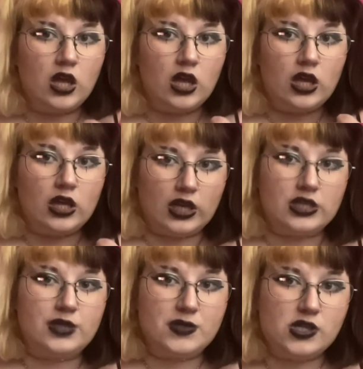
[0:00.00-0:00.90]
He gets
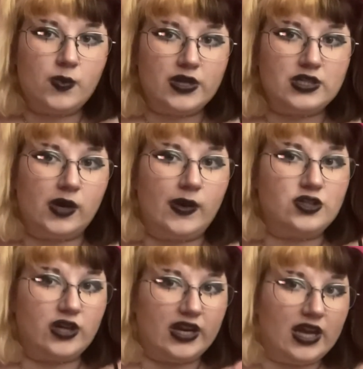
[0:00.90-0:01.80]
up to the window. I
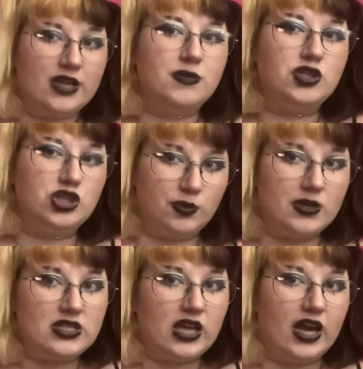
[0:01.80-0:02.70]
try and hand him the
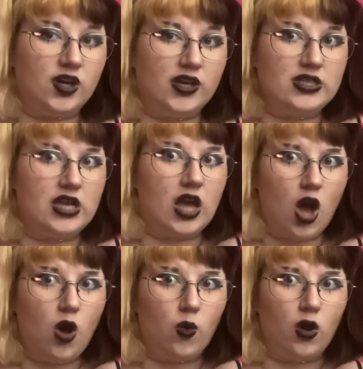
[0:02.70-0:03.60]
stupid slider, and he's like,
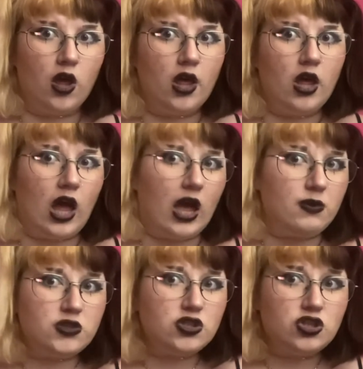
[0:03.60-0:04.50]
oh, I
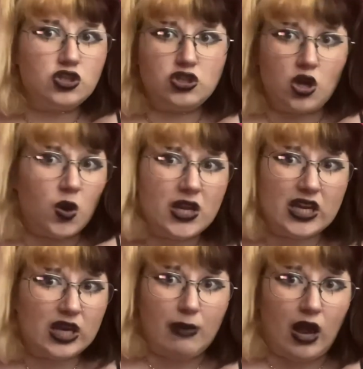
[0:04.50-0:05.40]
was
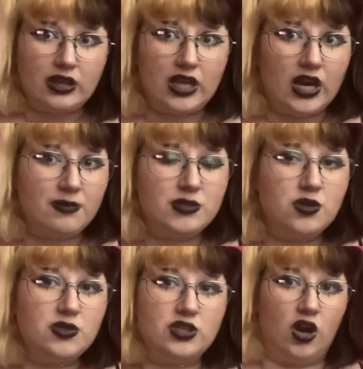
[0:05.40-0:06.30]
joking about that. I'm so
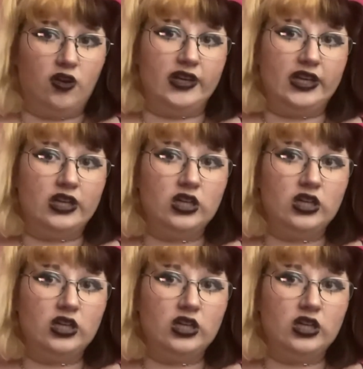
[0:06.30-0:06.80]
sorry.